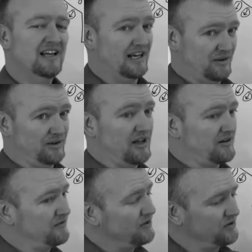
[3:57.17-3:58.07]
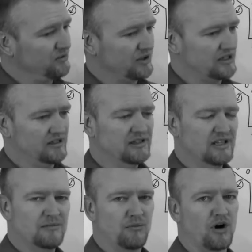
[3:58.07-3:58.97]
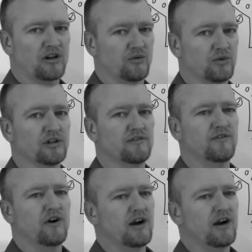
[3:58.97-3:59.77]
I know a lot of folks want to market really far